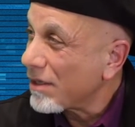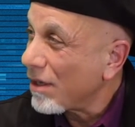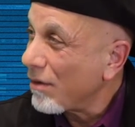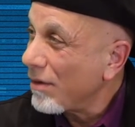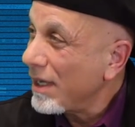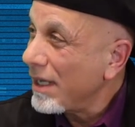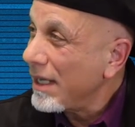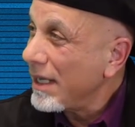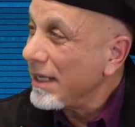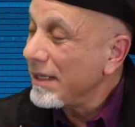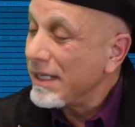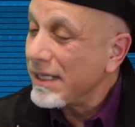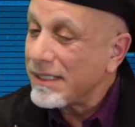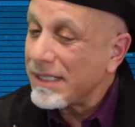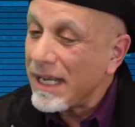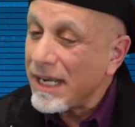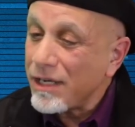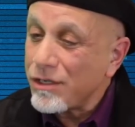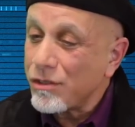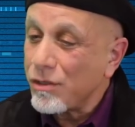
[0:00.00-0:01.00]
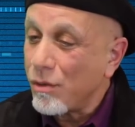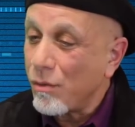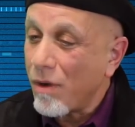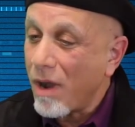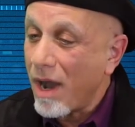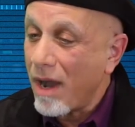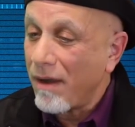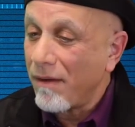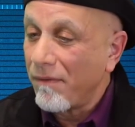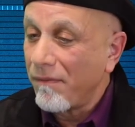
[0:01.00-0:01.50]
So this issue
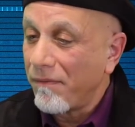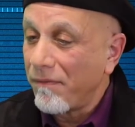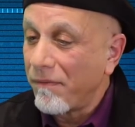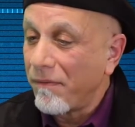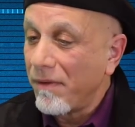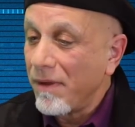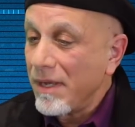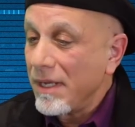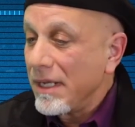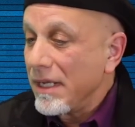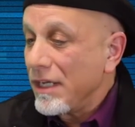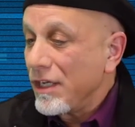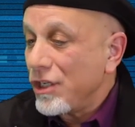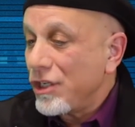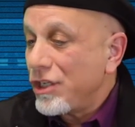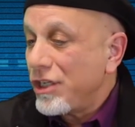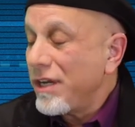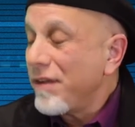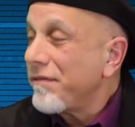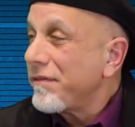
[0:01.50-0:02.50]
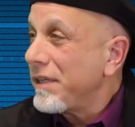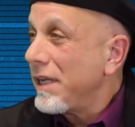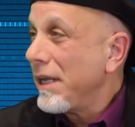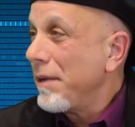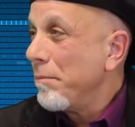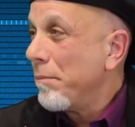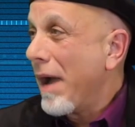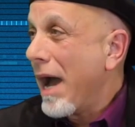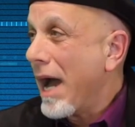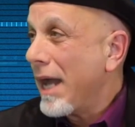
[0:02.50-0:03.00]
of
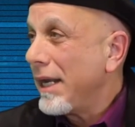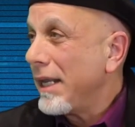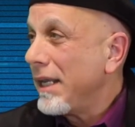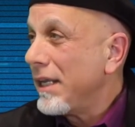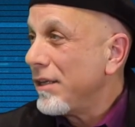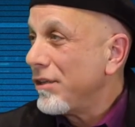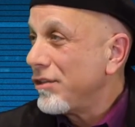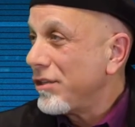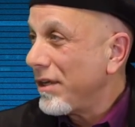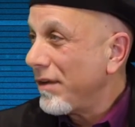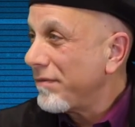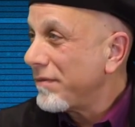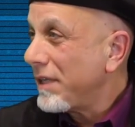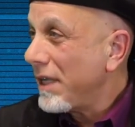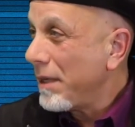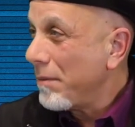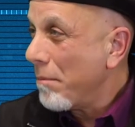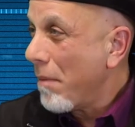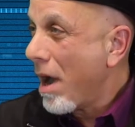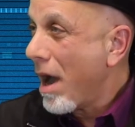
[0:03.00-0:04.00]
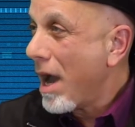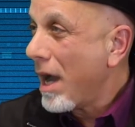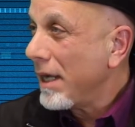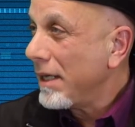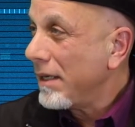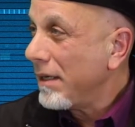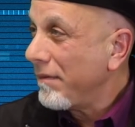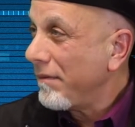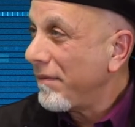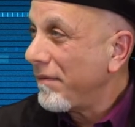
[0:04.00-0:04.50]
shifting body and shifting
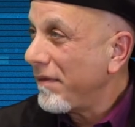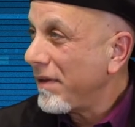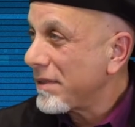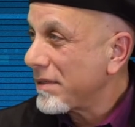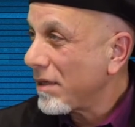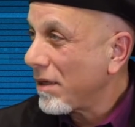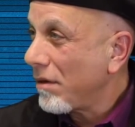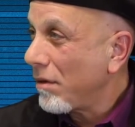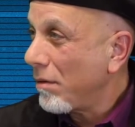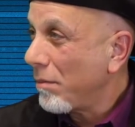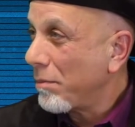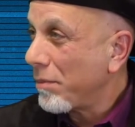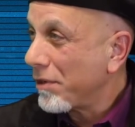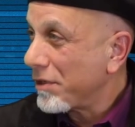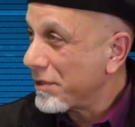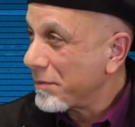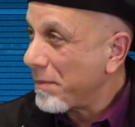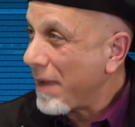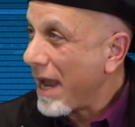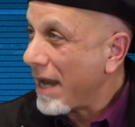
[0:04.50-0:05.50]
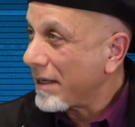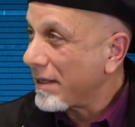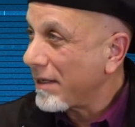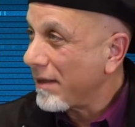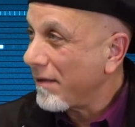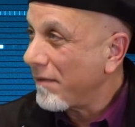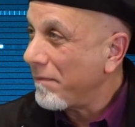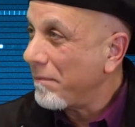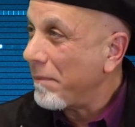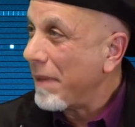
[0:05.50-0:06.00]
mind and physical
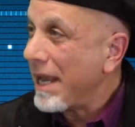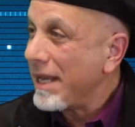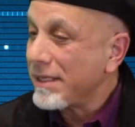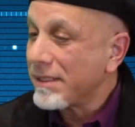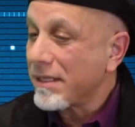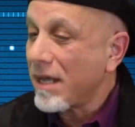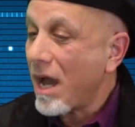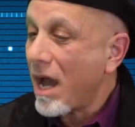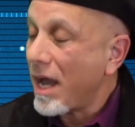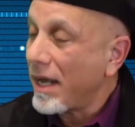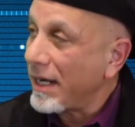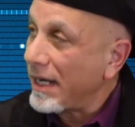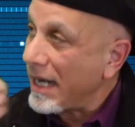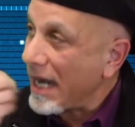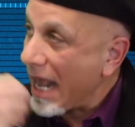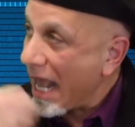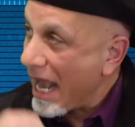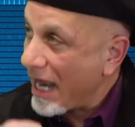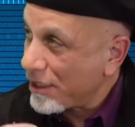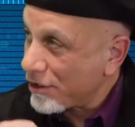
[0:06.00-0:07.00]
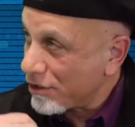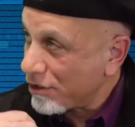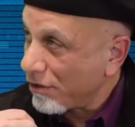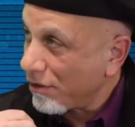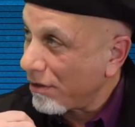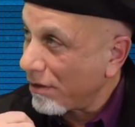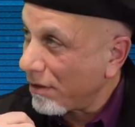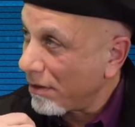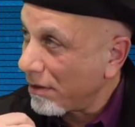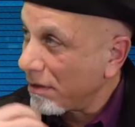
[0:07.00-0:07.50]
perspective based on an
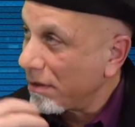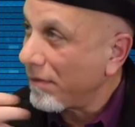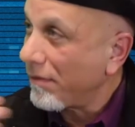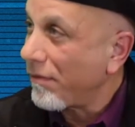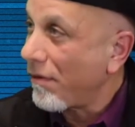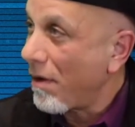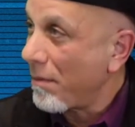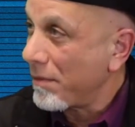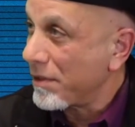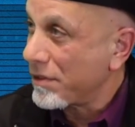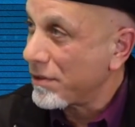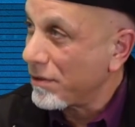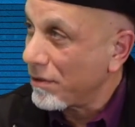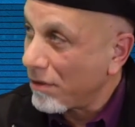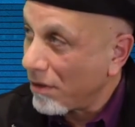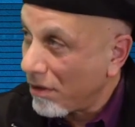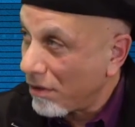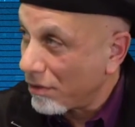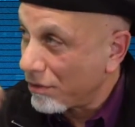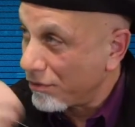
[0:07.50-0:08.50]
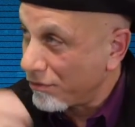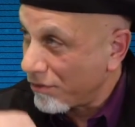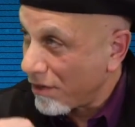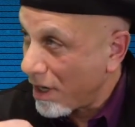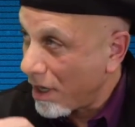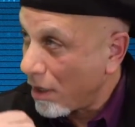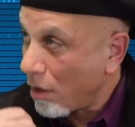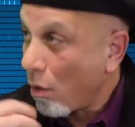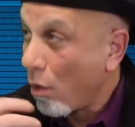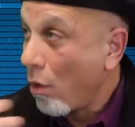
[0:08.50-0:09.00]
external pharmaceutical
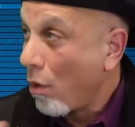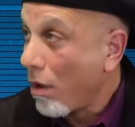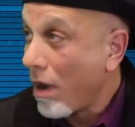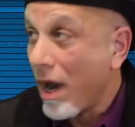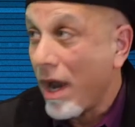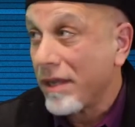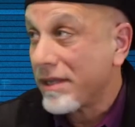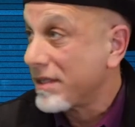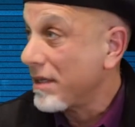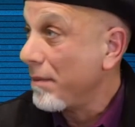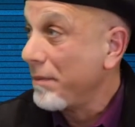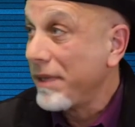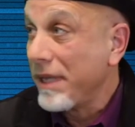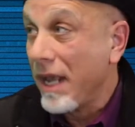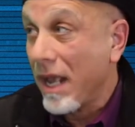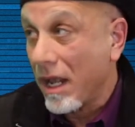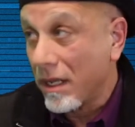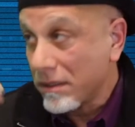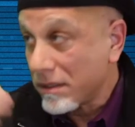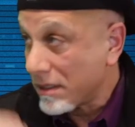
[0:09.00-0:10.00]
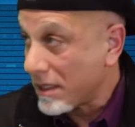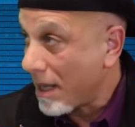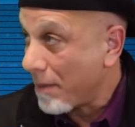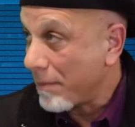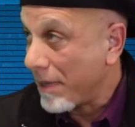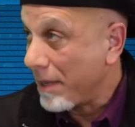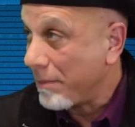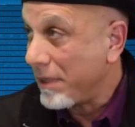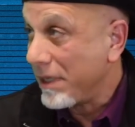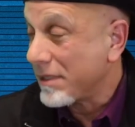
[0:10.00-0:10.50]
drug or something else that
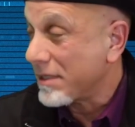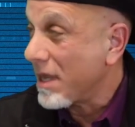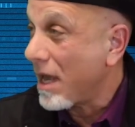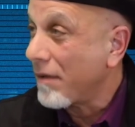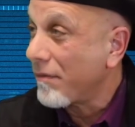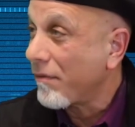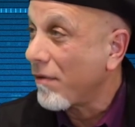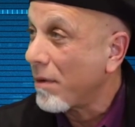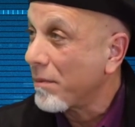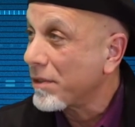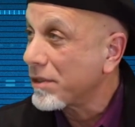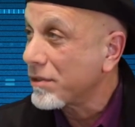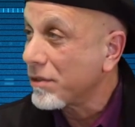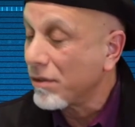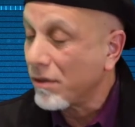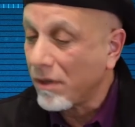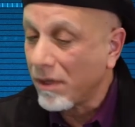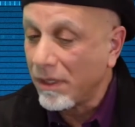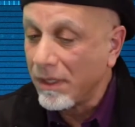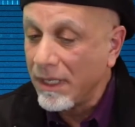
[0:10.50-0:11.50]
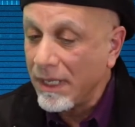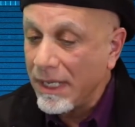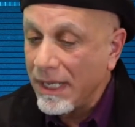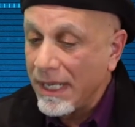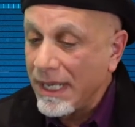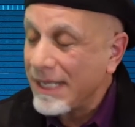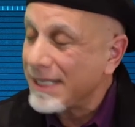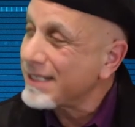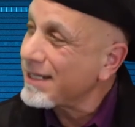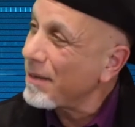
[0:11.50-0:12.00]
maybe is not pharmaceutical
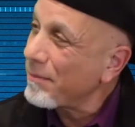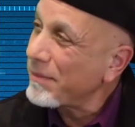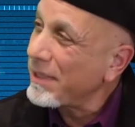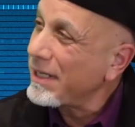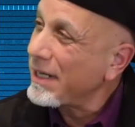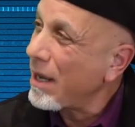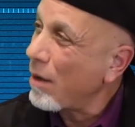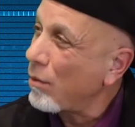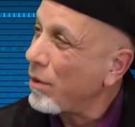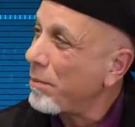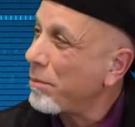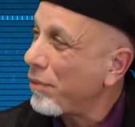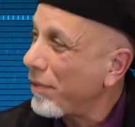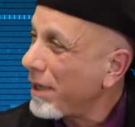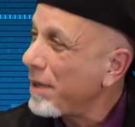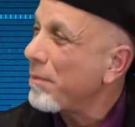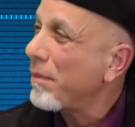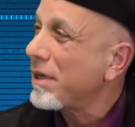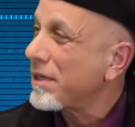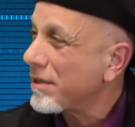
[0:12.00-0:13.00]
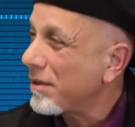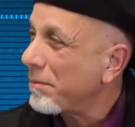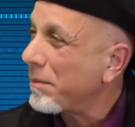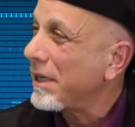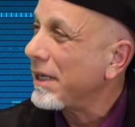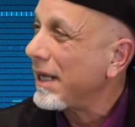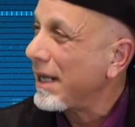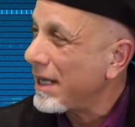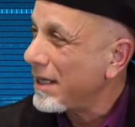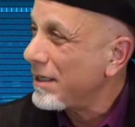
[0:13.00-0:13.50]
is something that we pretty much have
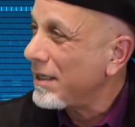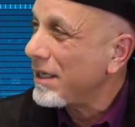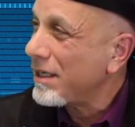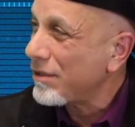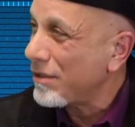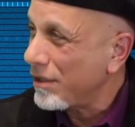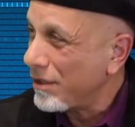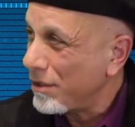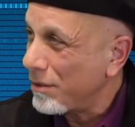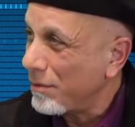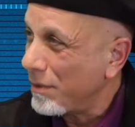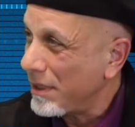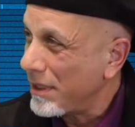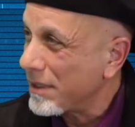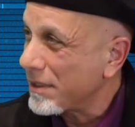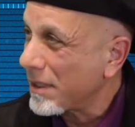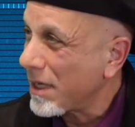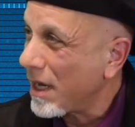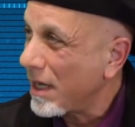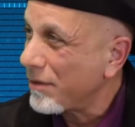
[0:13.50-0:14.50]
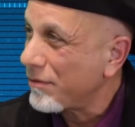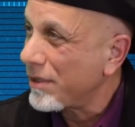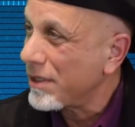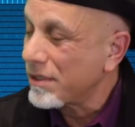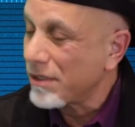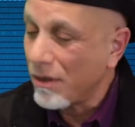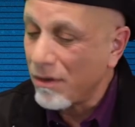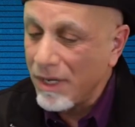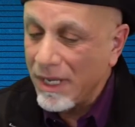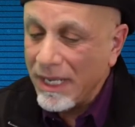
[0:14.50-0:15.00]
been conditioned to in this country.
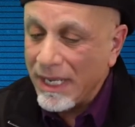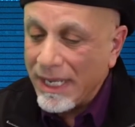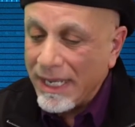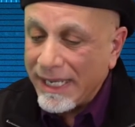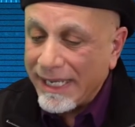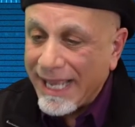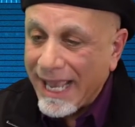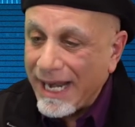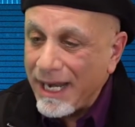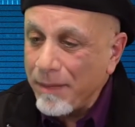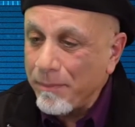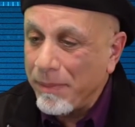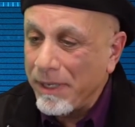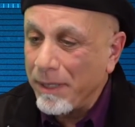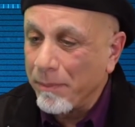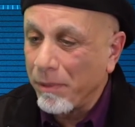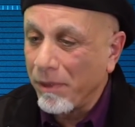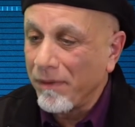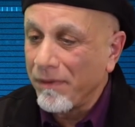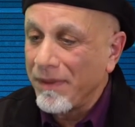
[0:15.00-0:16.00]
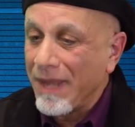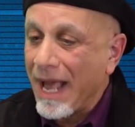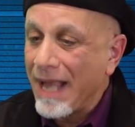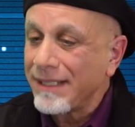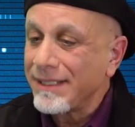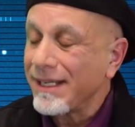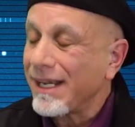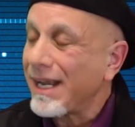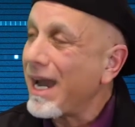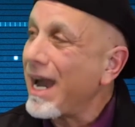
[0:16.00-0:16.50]
So getting people
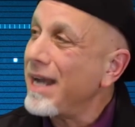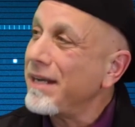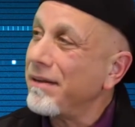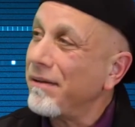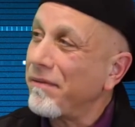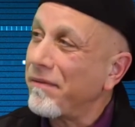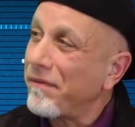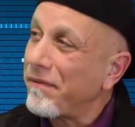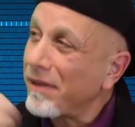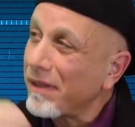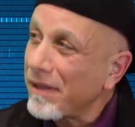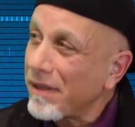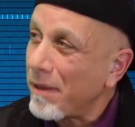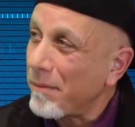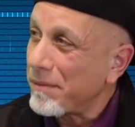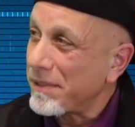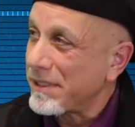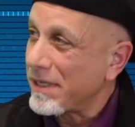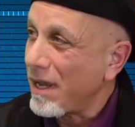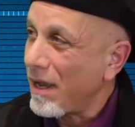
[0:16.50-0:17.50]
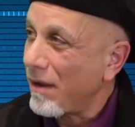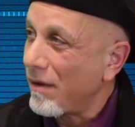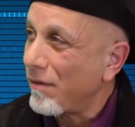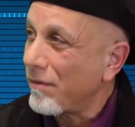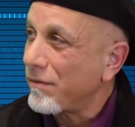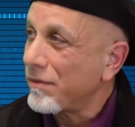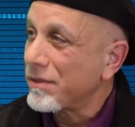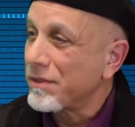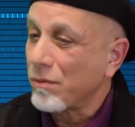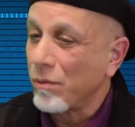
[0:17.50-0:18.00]
not to kind of fill
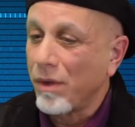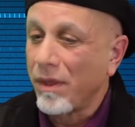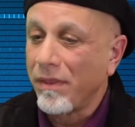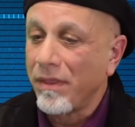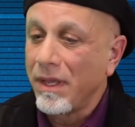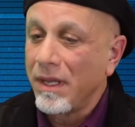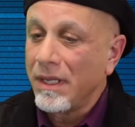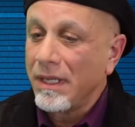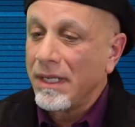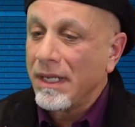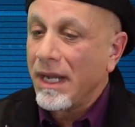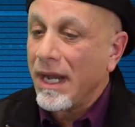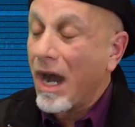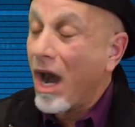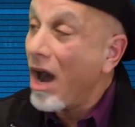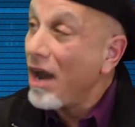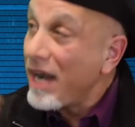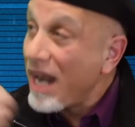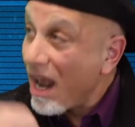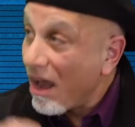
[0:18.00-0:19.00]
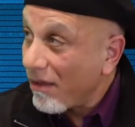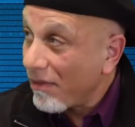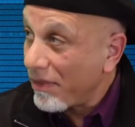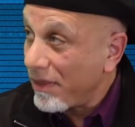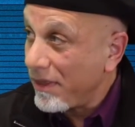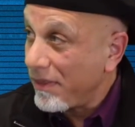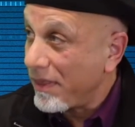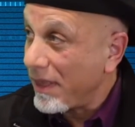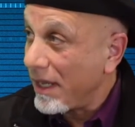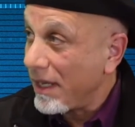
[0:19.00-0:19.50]
themselves with
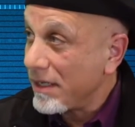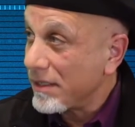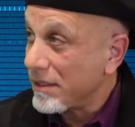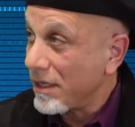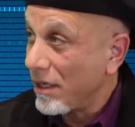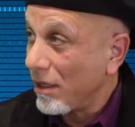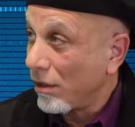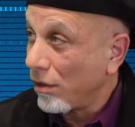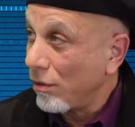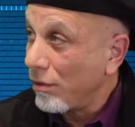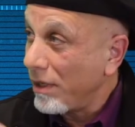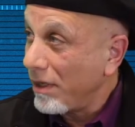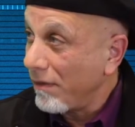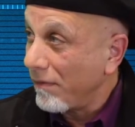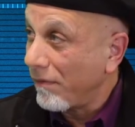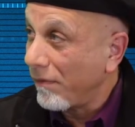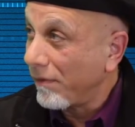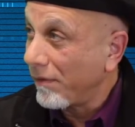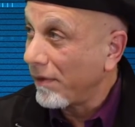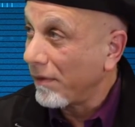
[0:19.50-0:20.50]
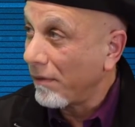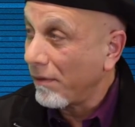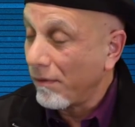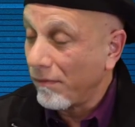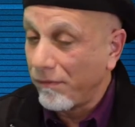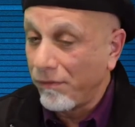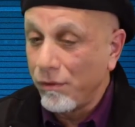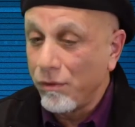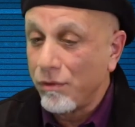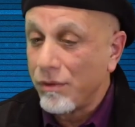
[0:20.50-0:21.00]
unhealthy things, including
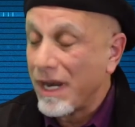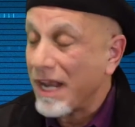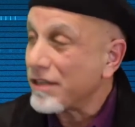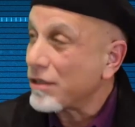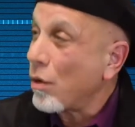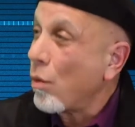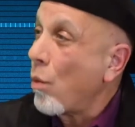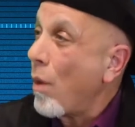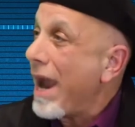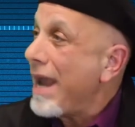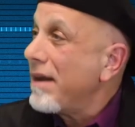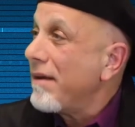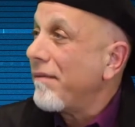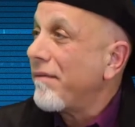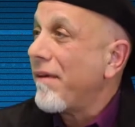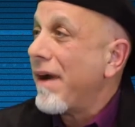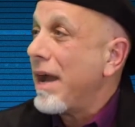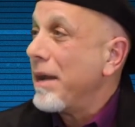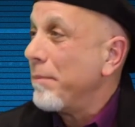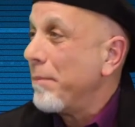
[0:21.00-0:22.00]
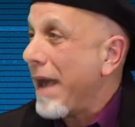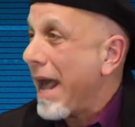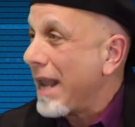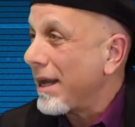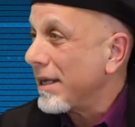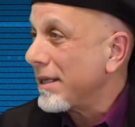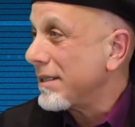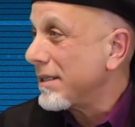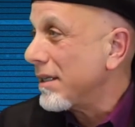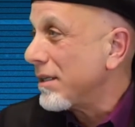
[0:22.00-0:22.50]
food, as a way to find
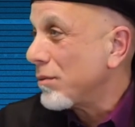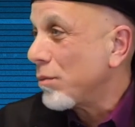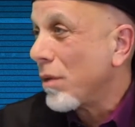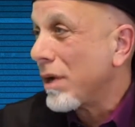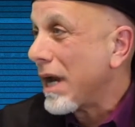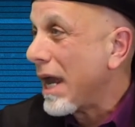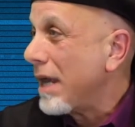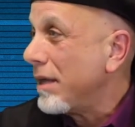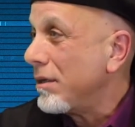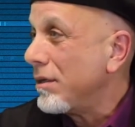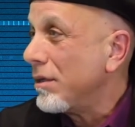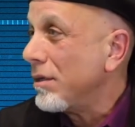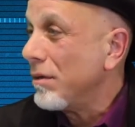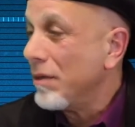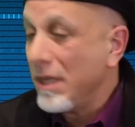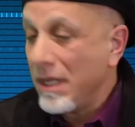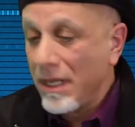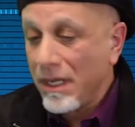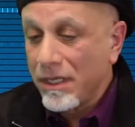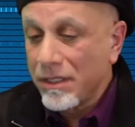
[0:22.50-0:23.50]
balance is what I do.